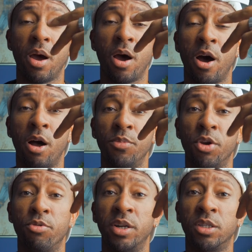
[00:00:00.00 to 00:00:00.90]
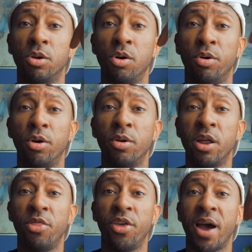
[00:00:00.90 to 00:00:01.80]
um, you're ready to go. The only
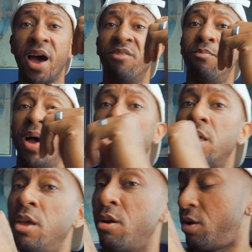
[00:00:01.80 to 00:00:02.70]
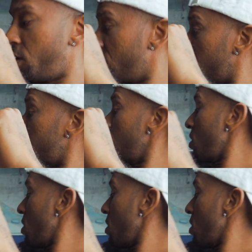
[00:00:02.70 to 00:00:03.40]
other thing I have back here is